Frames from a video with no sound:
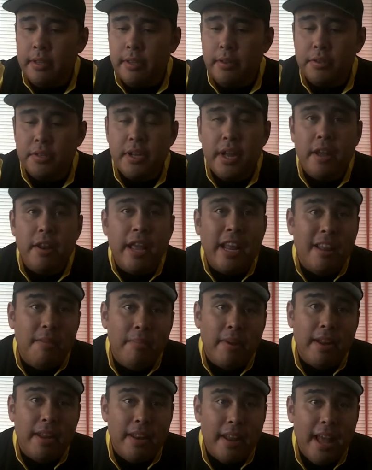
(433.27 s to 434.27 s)
there's not
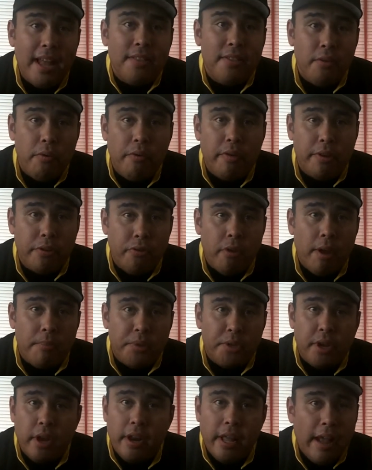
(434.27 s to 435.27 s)
anybody not throwing a drop
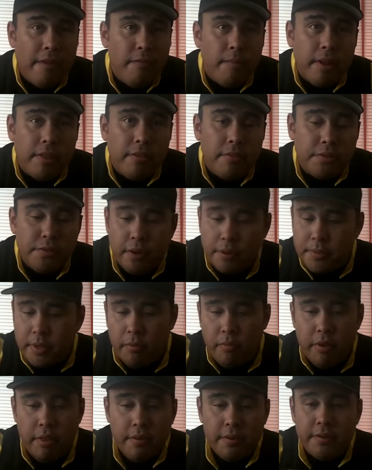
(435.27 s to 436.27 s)
shot. Everybody throws drop
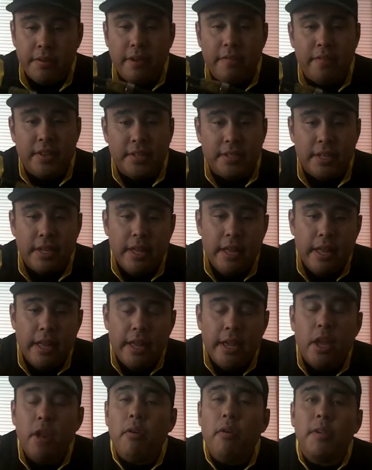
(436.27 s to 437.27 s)
shot, whether if it's,
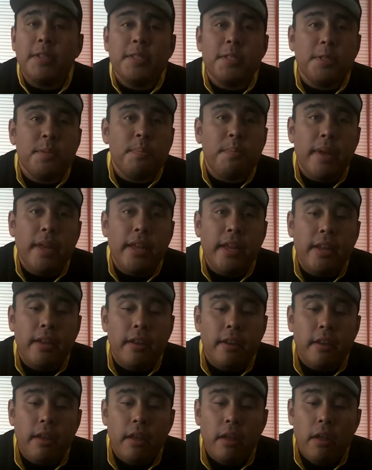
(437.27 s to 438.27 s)
you know, on
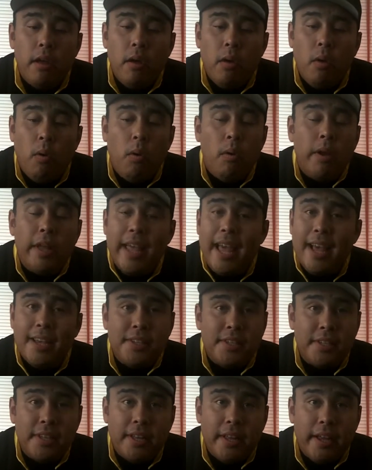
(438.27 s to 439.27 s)
spinning or
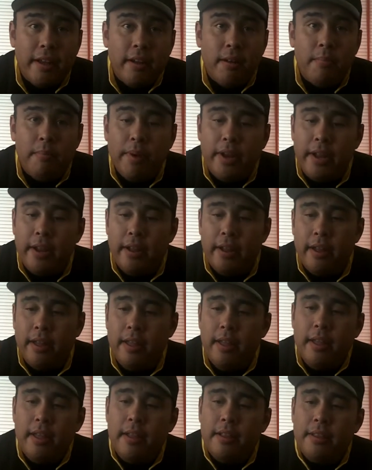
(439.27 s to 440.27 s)
casting gear.
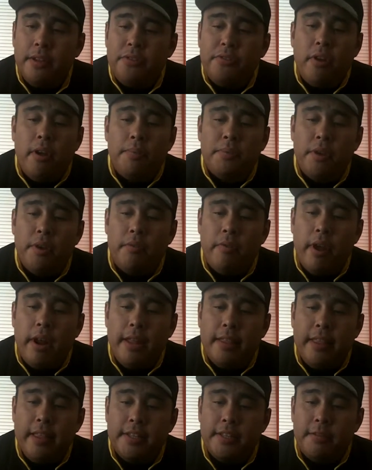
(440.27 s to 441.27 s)
But the drop shot rod,
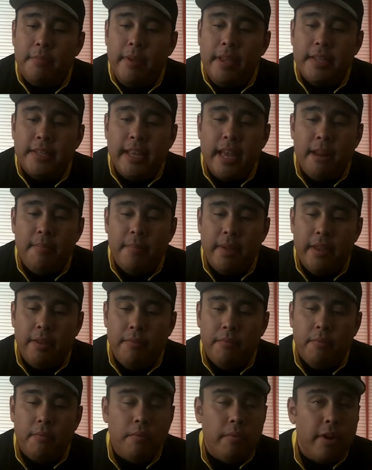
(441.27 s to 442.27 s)
I think, to me, has got to
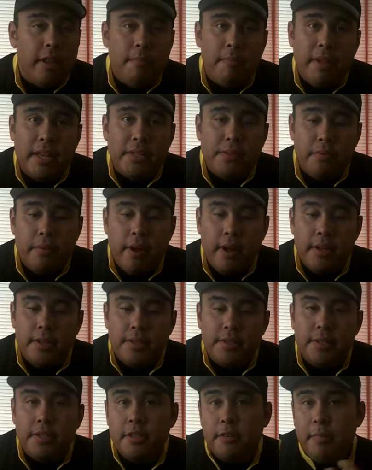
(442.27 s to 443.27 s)
be one of the best
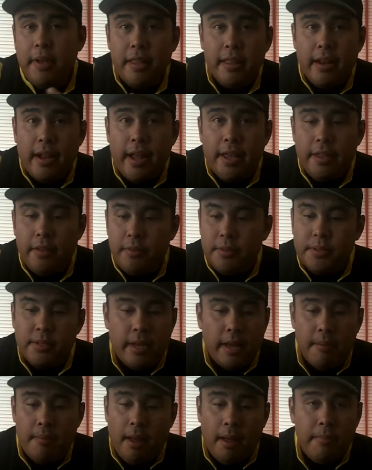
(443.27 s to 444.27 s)
rods to me that I use.
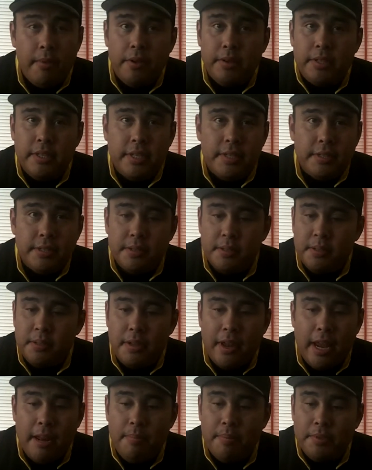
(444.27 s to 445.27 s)
I'm using this
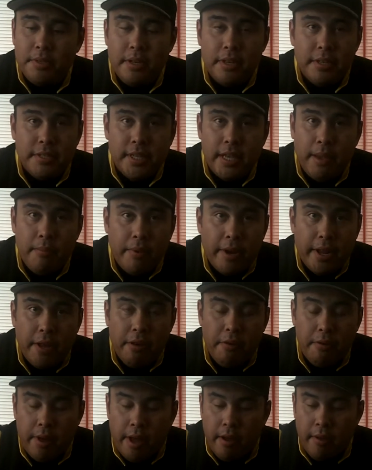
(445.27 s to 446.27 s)
90% of the time when I
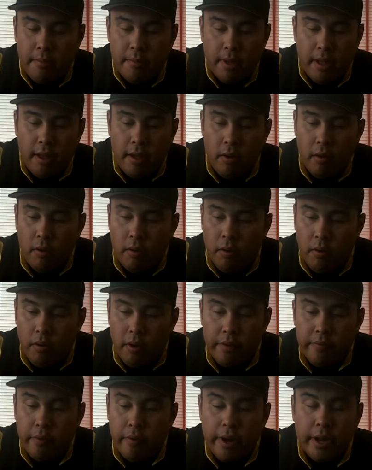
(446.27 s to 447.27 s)
go out, or
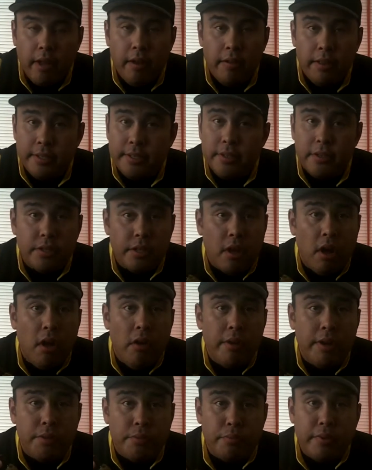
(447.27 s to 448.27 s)
wherever I go. There's
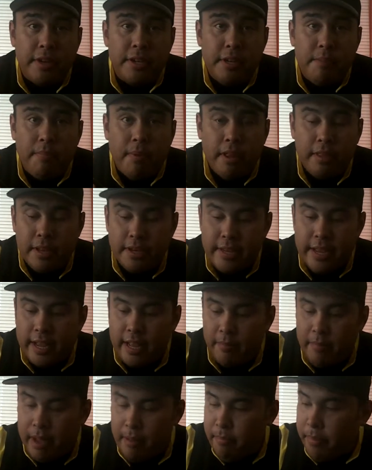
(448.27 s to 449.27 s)
always rigged up on the
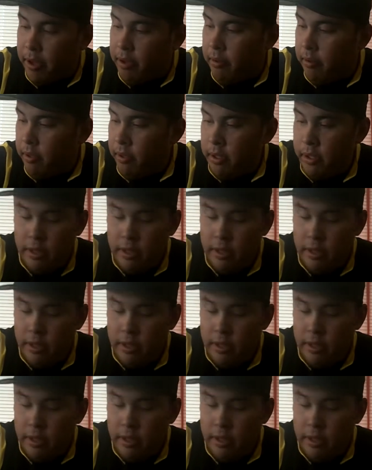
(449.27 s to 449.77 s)
deck of my boat.